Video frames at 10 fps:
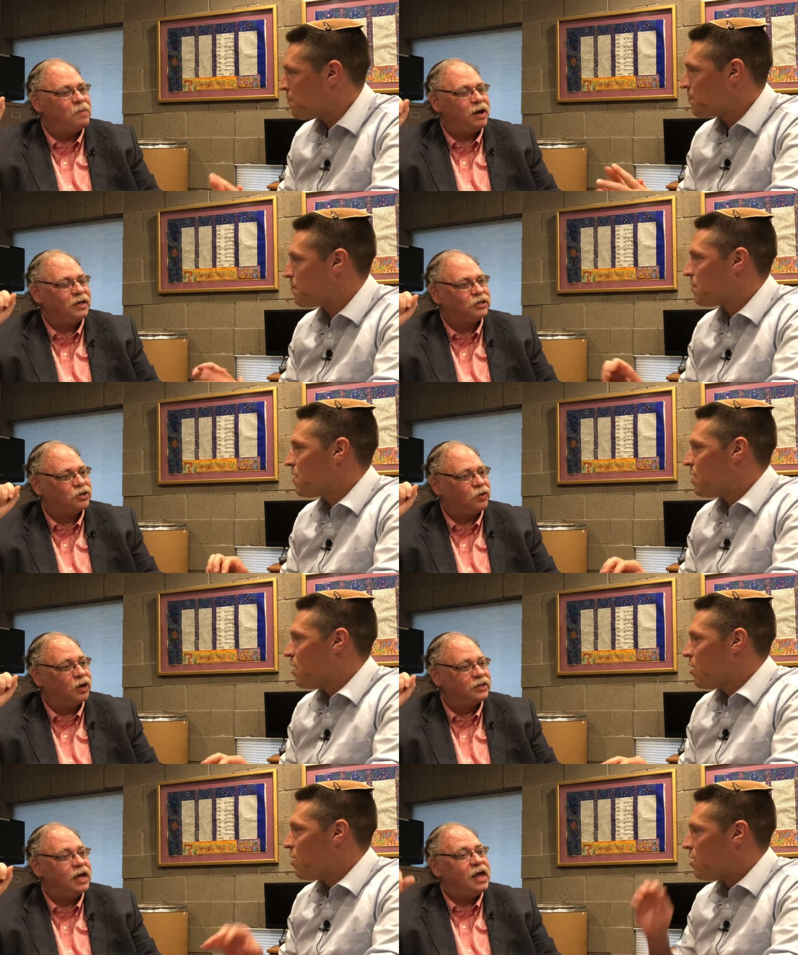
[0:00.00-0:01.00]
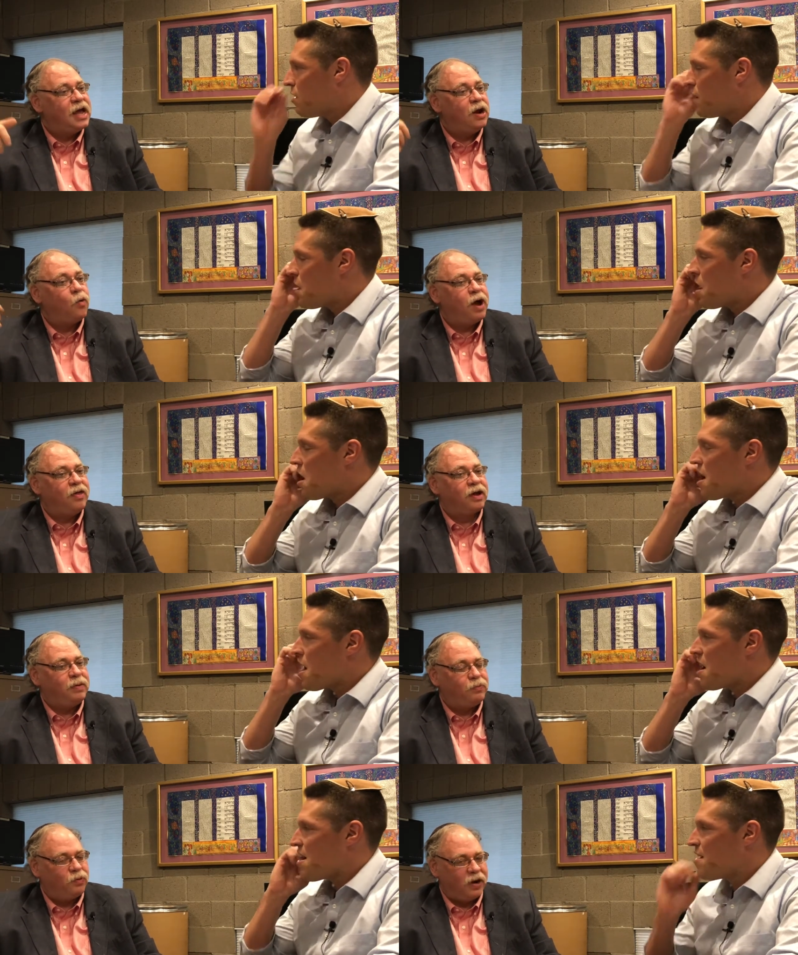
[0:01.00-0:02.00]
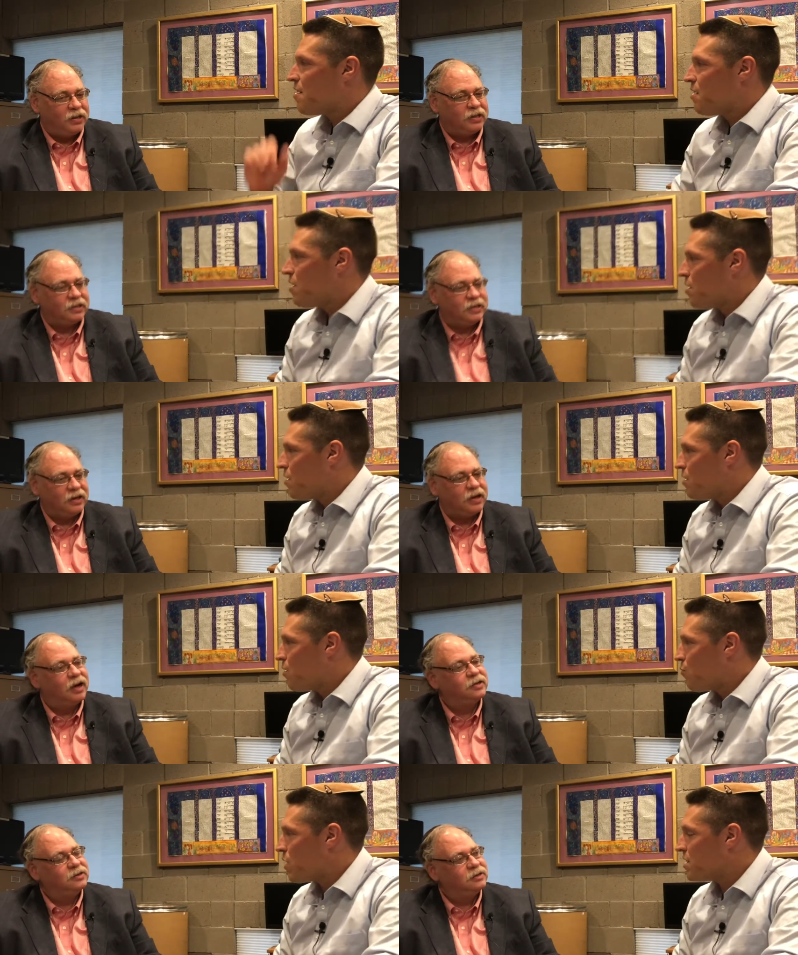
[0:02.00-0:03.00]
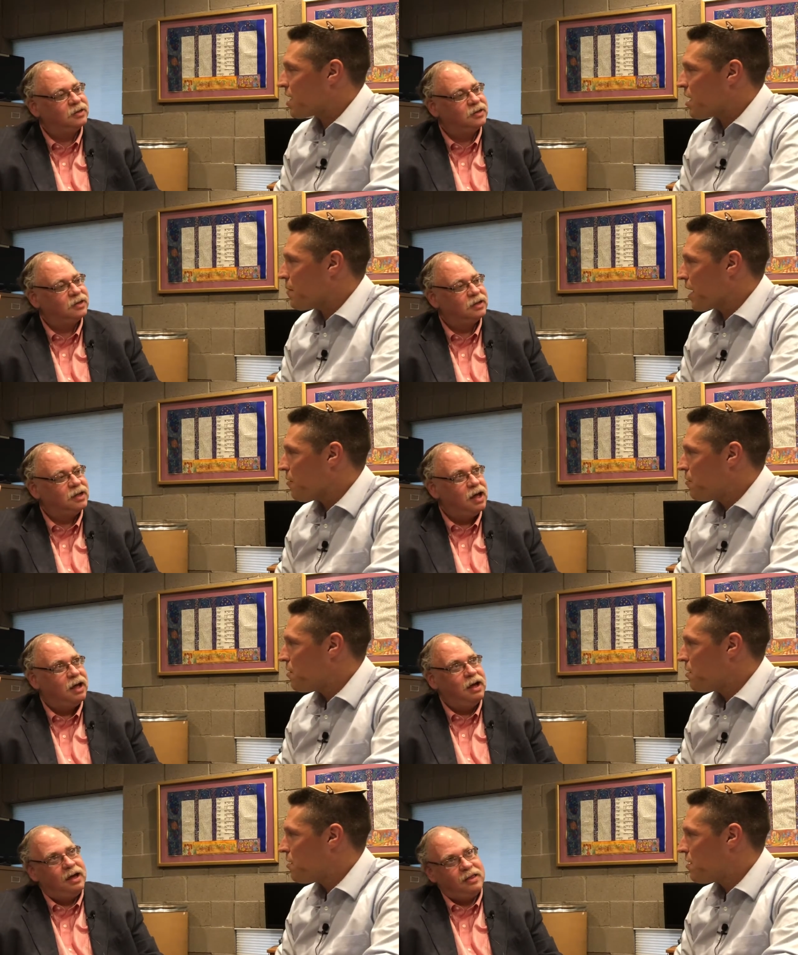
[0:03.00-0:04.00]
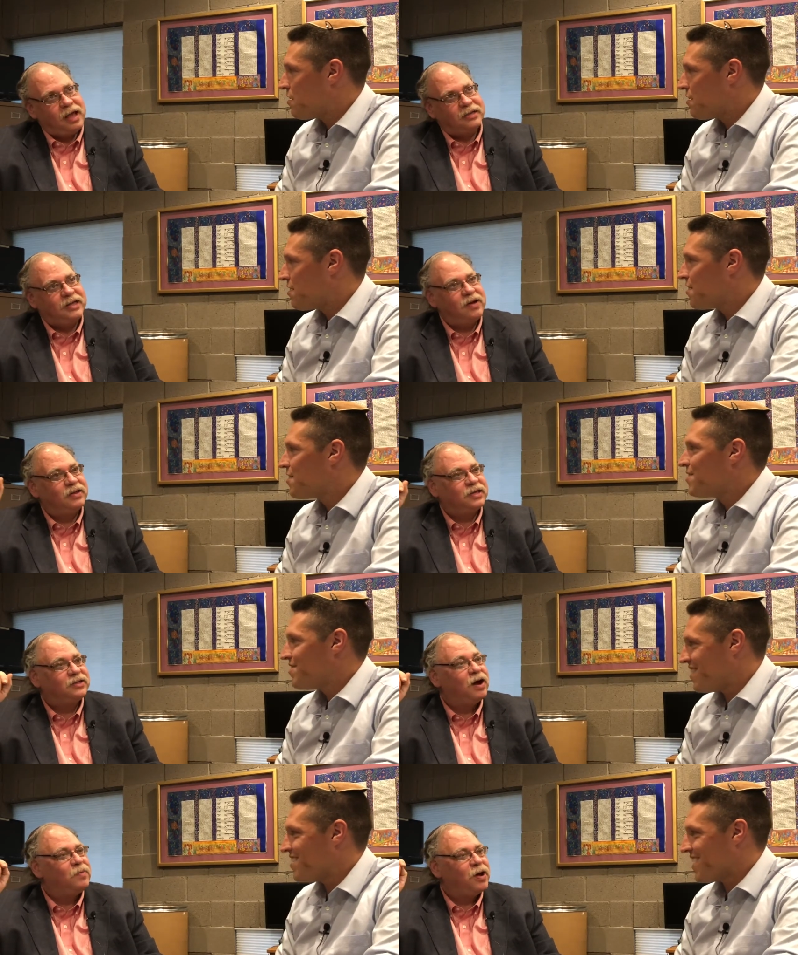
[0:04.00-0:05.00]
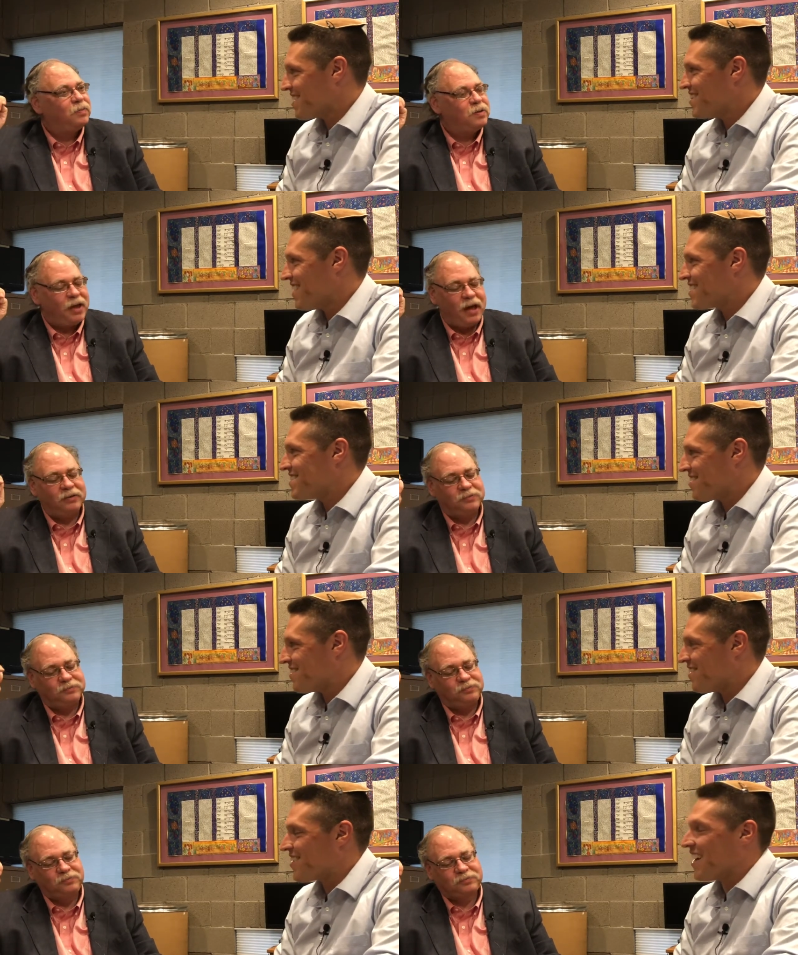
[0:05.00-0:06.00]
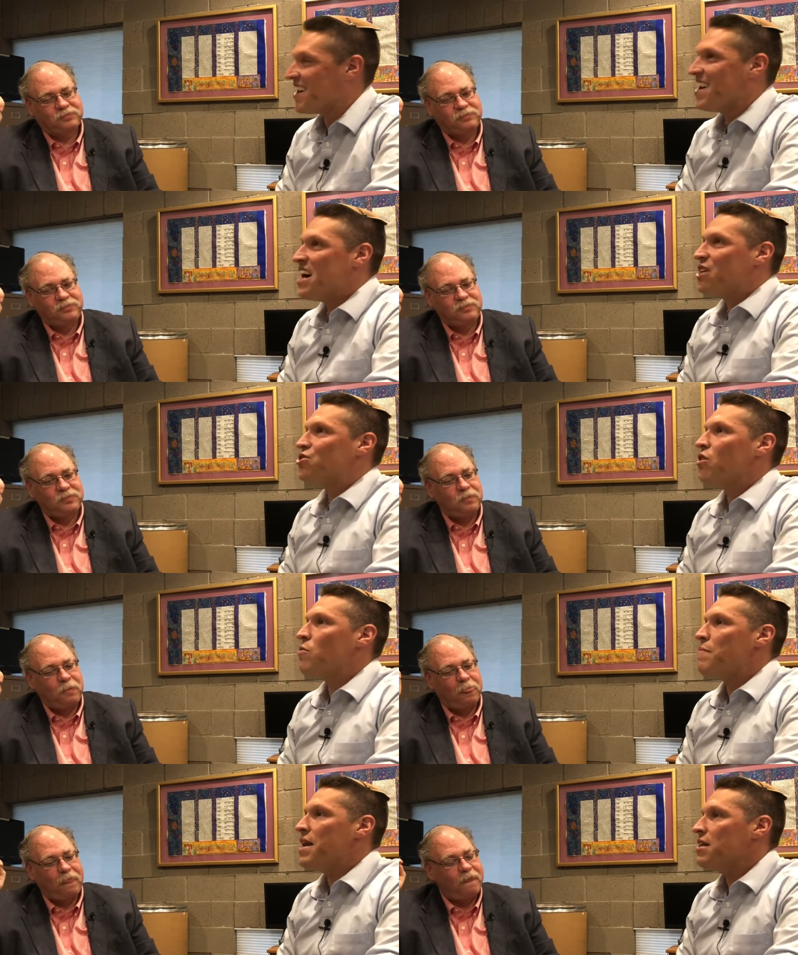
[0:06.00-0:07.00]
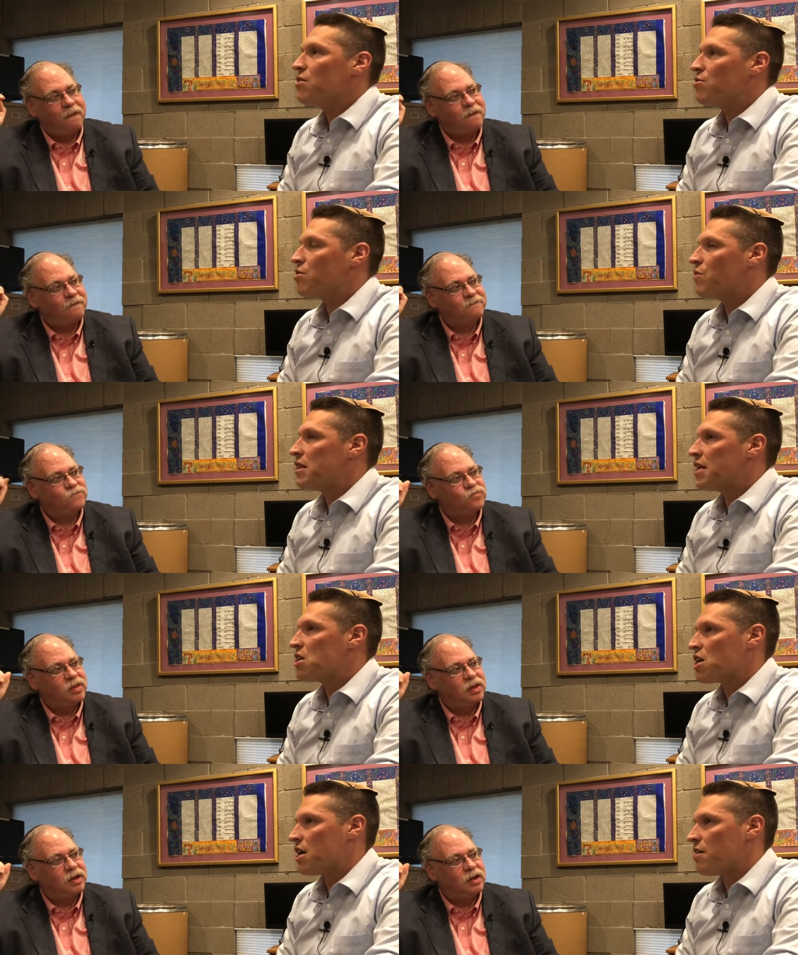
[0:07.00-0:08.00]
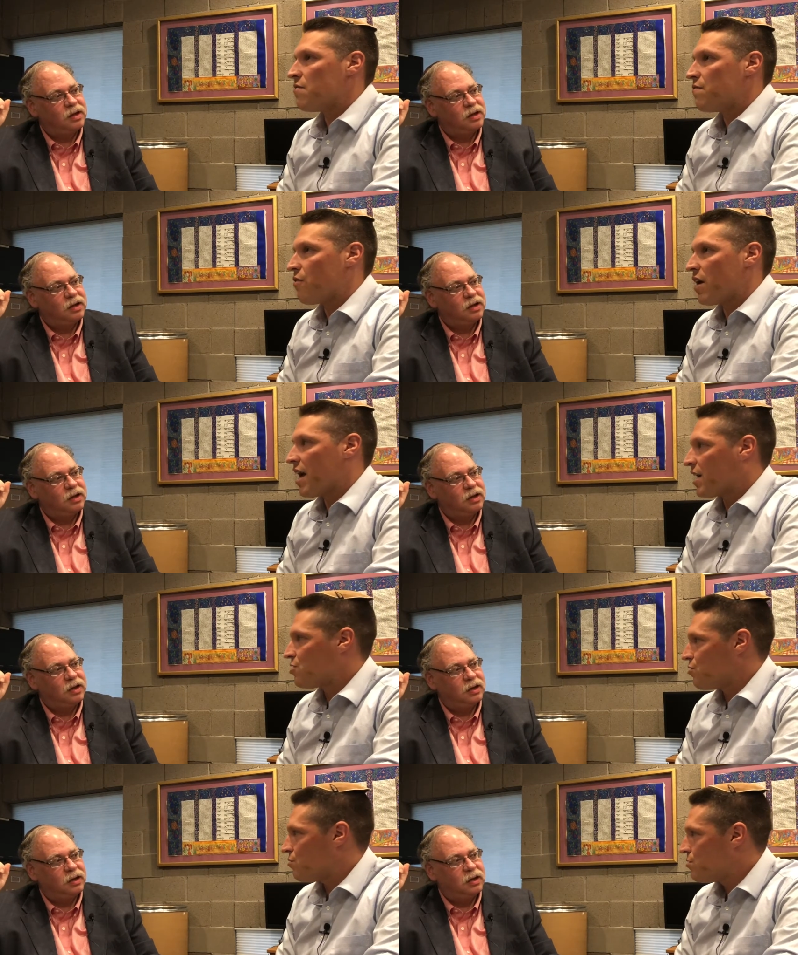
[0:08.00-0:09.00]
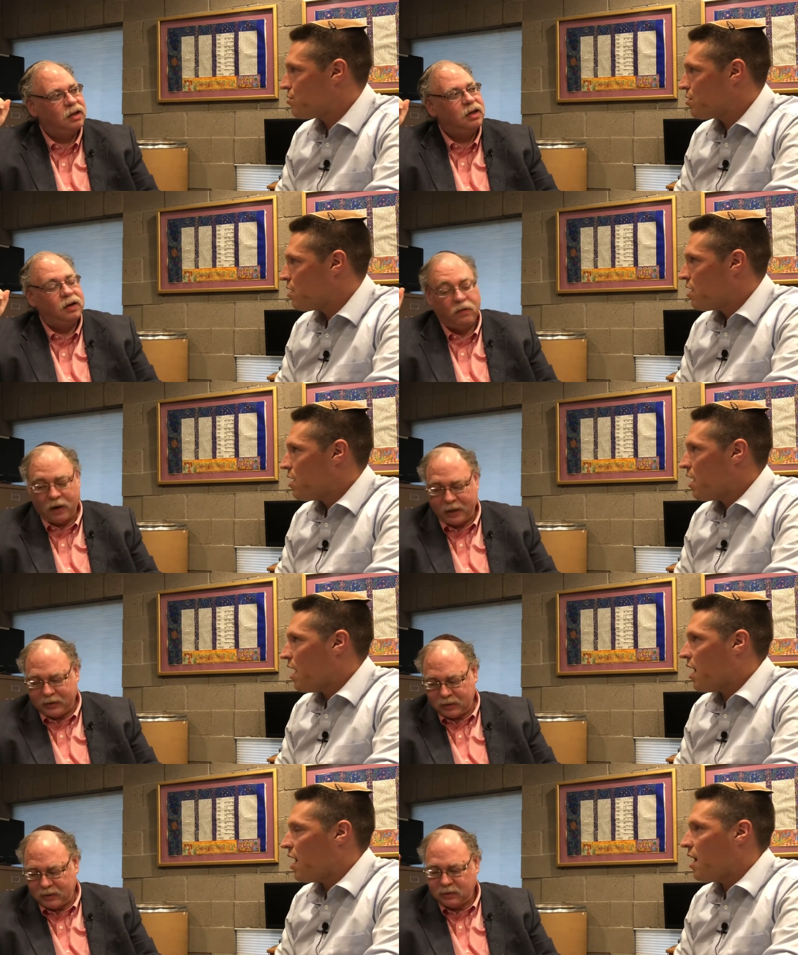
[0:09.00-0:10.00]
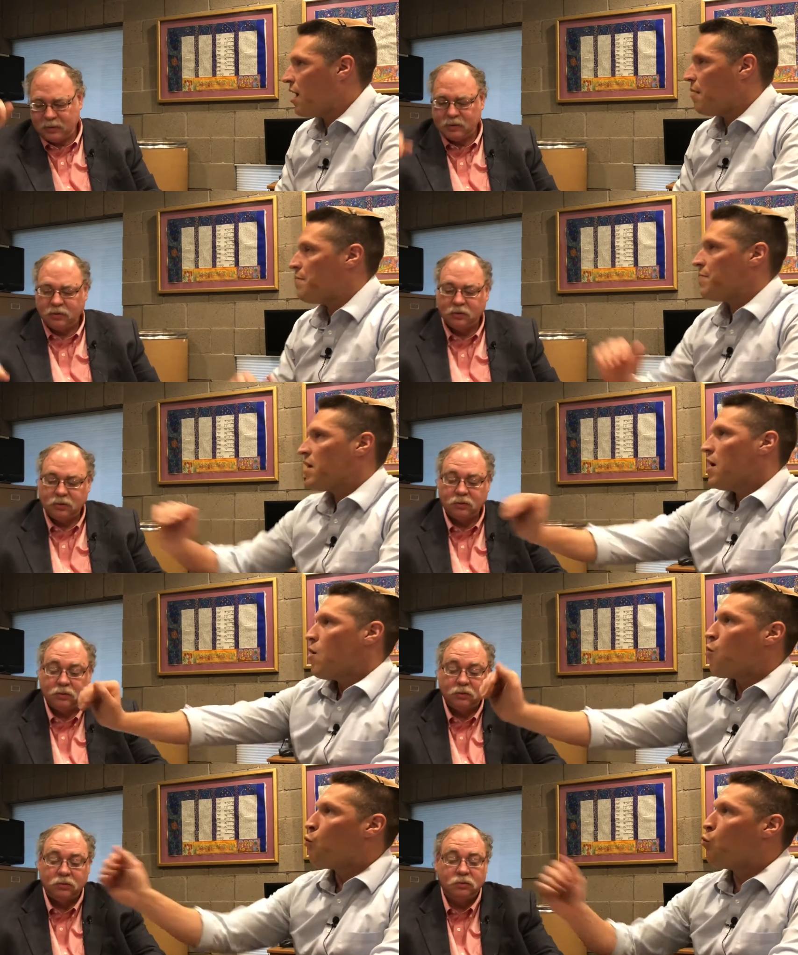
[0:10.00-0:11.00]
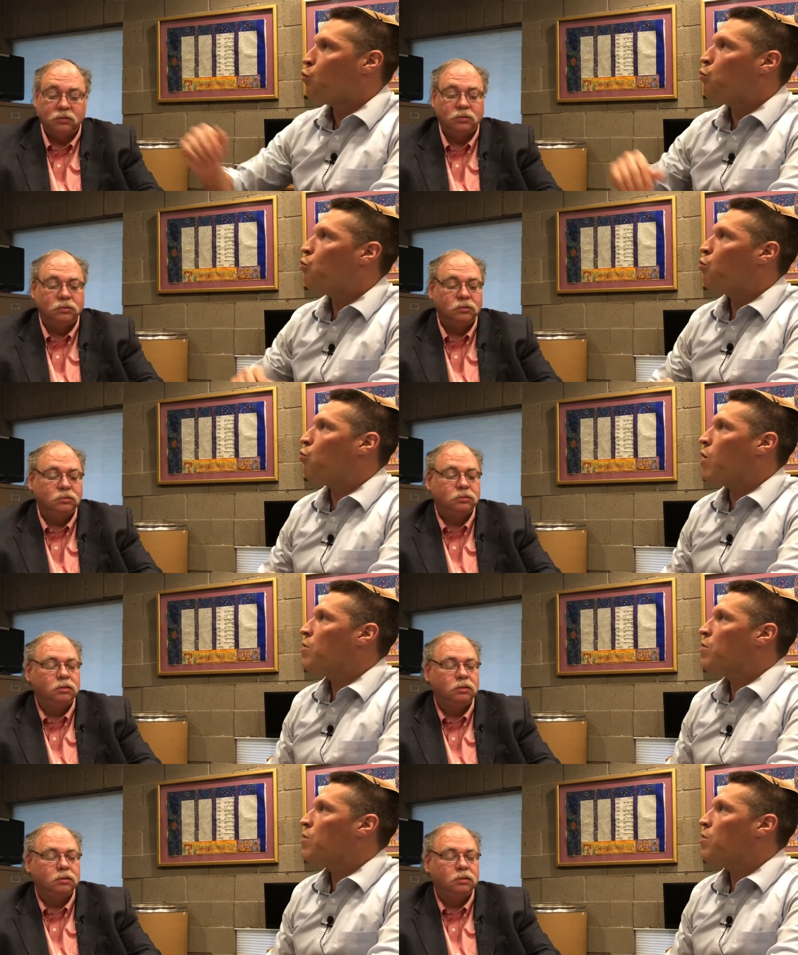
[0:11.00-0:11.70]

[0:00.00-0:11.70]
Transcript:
Speaker 1: about his thought in a way that could be brought into the synagogue. When is that coming out? Next year at this time, okay. we hope to be next out. Year.
Speaker 2: Okay. So many look to religion for answers Right. Um, what